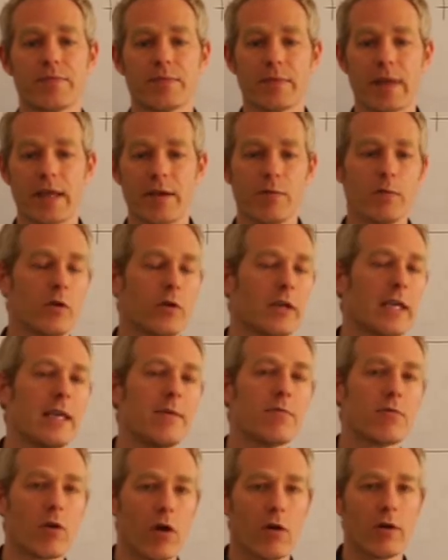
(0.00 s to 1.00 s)
it will
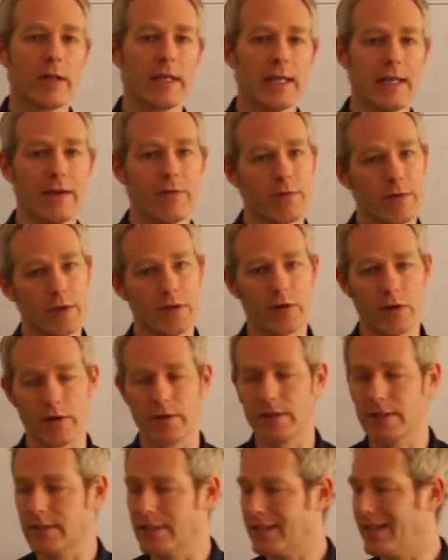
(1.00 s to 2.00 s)
keep rolling if we turn
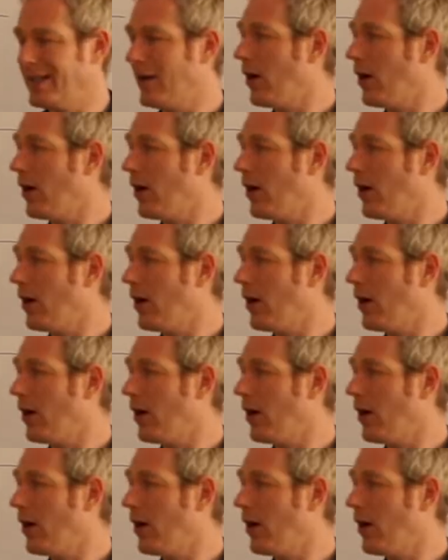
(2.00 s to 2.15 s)
this thing